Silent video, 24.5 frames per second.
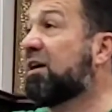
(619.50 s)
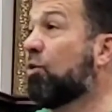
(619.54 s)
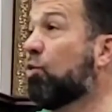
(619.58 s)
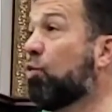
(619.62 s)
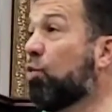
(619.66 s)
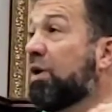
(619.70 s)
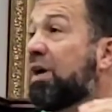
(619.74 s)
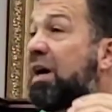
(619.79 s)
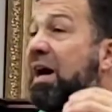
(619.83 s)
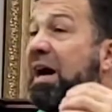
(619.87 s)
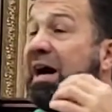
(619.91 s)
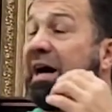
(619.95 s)

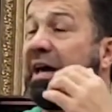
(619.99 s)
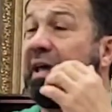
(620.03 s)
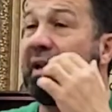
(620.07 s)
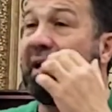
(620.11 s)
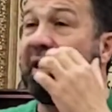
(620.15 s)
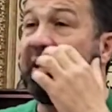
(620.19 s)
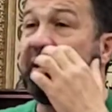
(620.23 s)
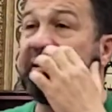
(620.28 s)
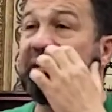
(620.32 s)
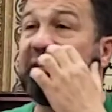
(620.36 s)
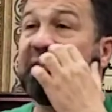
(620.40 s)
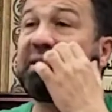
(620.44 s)
We
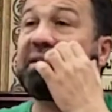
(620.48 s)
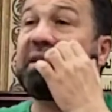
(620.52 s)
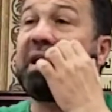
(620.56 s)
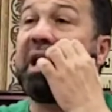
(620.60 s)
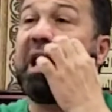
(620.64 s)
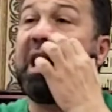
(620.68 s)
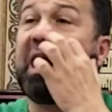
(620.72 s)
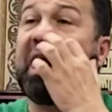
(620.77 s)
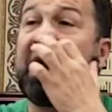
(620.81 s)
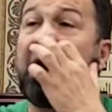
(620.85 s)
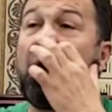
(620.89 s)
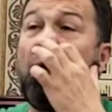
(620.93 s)
highlighted
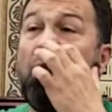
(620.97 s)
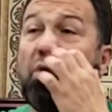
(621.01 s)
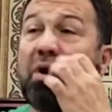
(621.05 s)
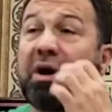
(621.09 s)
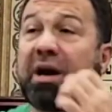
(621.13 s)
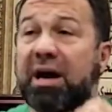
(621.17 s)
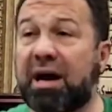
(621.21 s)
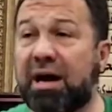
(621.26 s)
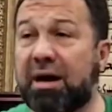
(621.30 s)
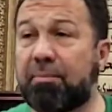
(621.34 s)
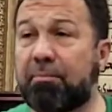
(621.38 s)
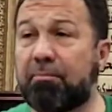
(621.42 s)
how
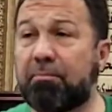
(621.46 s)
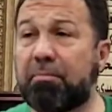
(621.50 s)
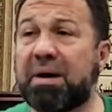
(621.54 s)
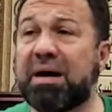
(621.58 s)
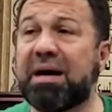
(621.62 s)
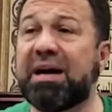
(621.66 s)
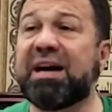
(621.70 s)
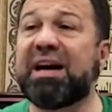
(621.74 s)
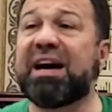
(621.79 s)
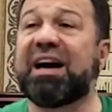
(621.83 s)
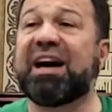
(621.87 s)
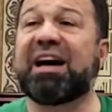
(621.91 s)
come
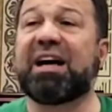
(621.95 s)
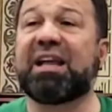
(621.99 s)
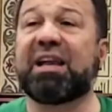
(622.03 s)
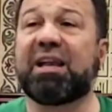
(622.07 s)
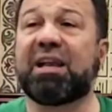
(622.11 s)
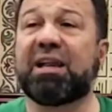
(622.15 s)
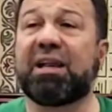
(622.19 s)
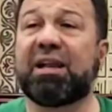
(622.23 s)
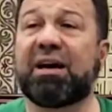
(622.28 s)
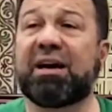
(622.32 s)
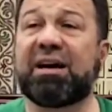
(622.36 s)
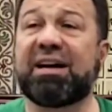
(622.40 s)

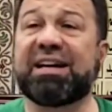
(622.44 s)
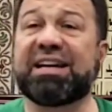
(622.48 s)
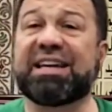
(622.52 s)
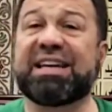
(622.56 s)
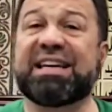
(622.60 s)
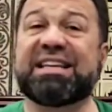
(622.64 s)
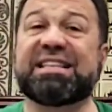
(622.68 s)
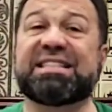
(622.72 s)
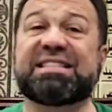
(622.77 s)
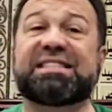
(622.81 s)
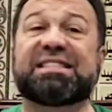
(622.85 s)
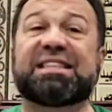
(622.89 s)
Allah
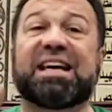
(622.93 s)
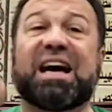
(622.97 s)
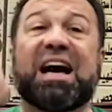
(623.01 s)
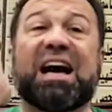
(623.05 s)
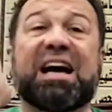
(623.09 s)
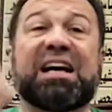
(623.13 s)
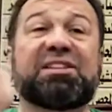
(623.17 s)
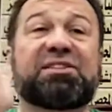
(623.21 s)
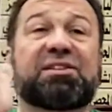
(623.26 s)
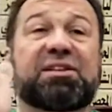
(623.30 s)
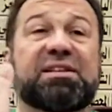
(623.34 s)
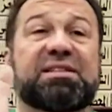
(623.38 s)
is
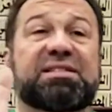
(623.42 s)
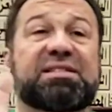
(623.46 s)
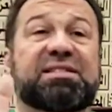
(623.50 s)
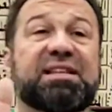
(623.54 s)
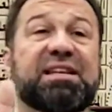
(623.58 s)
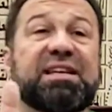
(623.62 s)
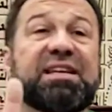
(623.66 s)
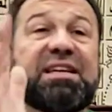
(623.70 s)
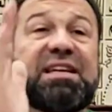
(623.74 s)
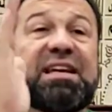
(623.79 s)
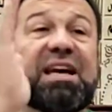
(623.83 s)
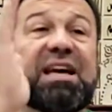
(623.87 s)

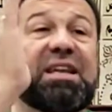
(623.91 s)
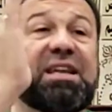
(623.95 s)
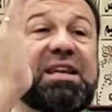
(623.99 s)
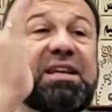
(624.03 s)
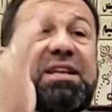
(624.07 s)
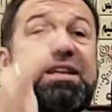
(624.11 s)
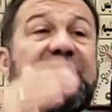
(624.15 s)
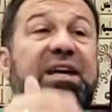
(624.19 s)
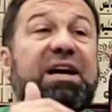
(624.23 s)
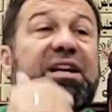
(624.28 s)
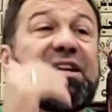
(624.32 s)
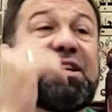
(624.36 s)
addressing
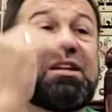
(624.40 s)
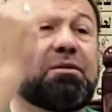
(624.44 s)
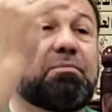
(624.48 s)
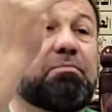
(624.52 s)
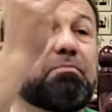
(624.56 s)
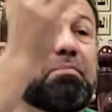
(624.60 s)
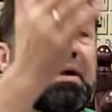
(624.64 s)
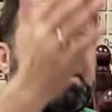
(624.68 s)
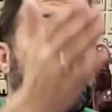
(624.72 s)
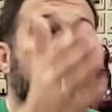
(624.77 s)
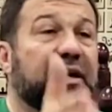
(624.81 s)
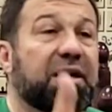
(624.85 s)

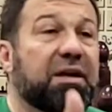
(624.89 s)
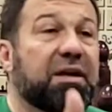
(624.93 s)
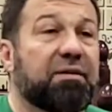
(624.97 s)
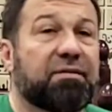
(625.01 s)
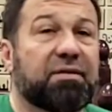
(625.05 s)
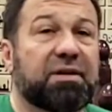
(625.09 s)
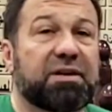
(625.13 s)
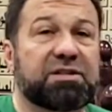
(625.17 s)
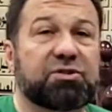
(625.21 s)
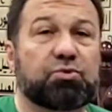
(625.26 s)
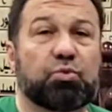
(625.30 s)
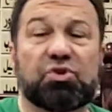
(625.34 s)

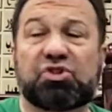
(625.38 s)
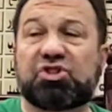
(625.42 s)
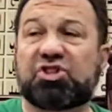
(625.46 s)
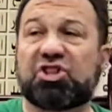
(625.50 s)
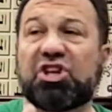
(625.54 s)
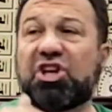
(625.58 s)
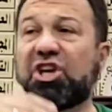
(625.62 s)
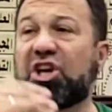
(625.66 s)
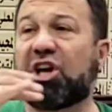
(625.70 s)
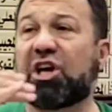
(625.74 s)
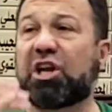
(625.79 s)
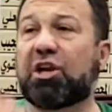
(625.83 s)
non-believers, which
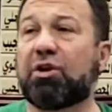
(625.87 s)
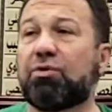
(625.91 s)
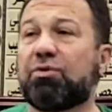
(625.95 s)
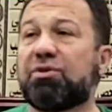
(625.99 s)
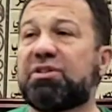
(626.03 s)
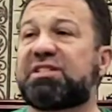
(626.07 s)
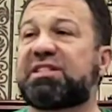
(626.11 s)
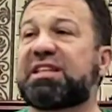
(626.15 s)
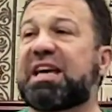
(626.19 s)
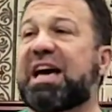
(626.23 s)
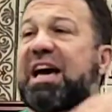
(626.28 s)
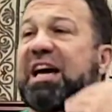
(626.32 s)

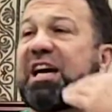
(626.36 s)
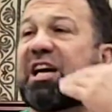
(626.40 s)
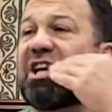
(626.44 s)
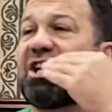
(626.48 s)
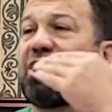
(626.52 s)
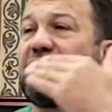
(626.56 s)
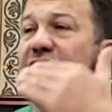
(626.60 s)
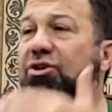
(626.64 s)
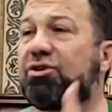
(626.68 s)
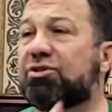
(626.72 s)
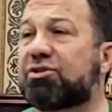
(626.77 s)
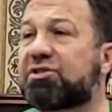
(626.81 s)
includes
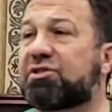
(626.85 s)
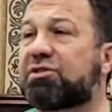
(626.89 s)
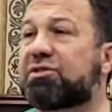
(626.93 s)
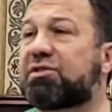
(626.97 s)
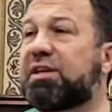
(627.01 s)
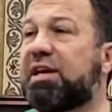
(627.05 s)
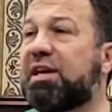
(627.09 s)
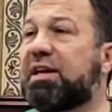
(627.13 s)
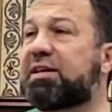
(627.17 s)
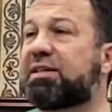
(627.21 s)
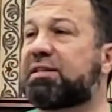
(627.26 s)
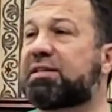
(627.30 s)

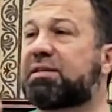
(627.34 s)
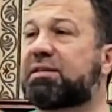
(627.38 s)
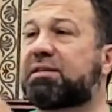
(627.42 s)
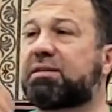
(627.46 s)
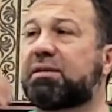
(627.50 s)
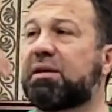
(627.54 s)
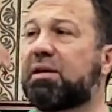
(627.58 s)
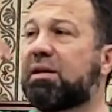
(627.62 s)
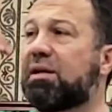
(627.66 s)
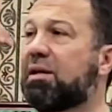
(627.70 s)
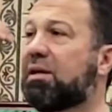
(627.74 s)
agnostics,